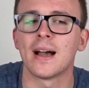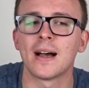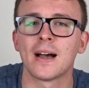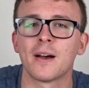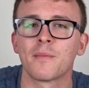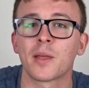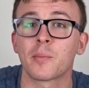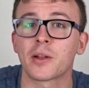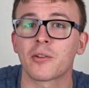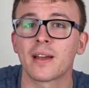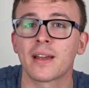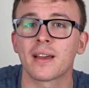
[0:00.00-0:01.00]
That'd be
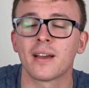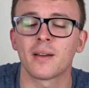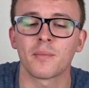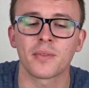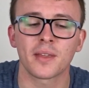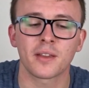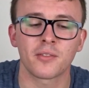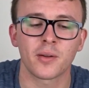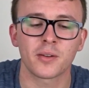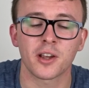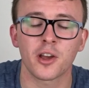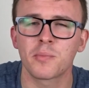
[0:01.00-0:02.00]
great. Thank you
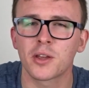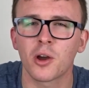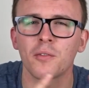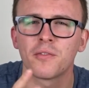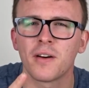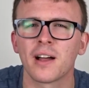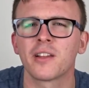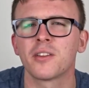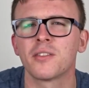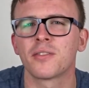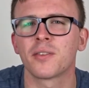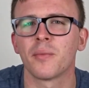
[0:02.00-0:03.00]
very much. I hope you got
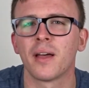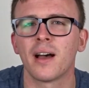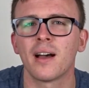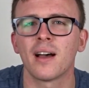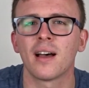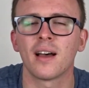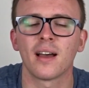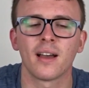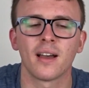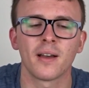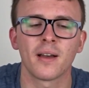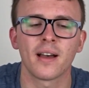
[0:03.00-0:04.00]
value from that.
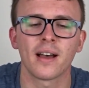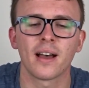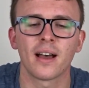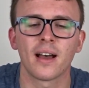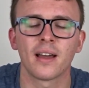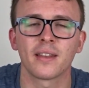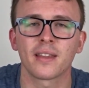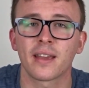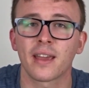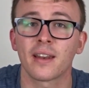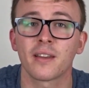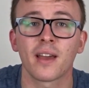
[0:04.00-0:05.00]
And
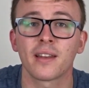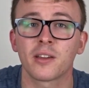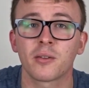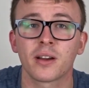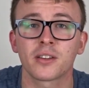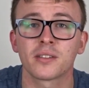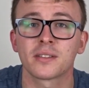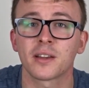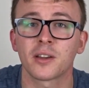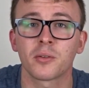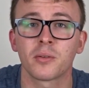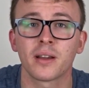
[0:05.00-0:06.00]
again, any questions,
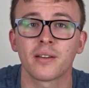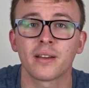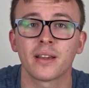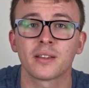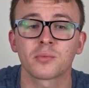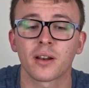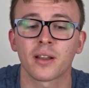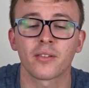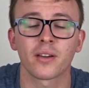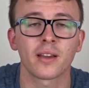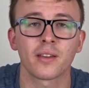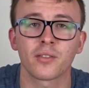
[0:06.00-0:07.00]
any queries,
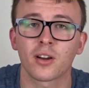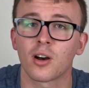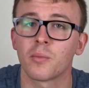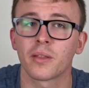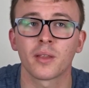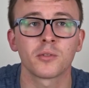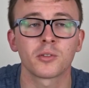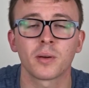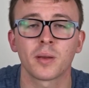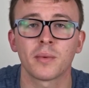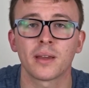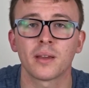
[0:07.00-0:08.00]
whatever, either comment them,
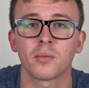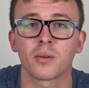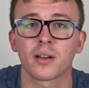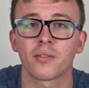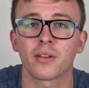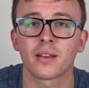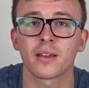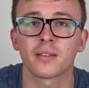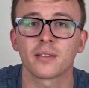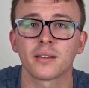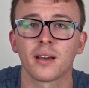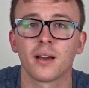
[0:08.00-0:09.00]
tweet me, whatever it
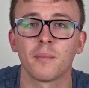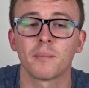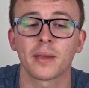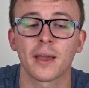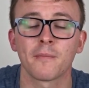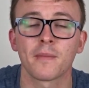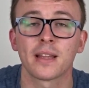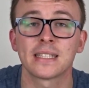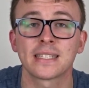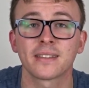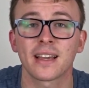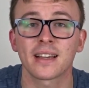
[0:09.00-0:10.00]
is. But yeah,
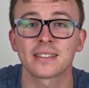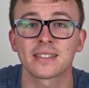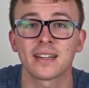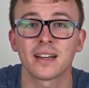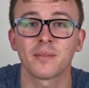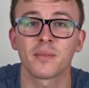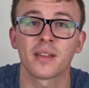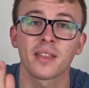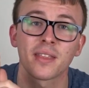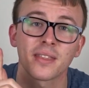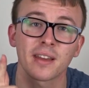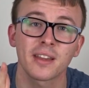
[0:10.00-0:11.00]
until next time,
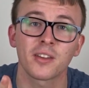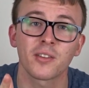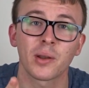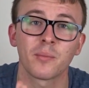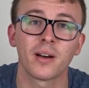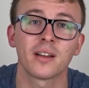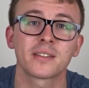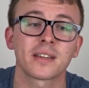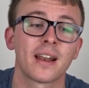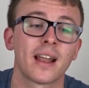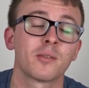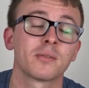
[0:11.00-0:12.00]
thank you very much,
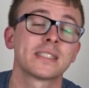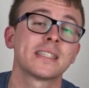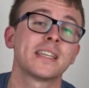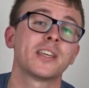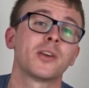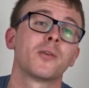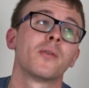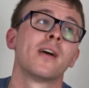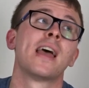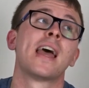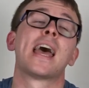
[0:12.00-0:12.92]
and I will see you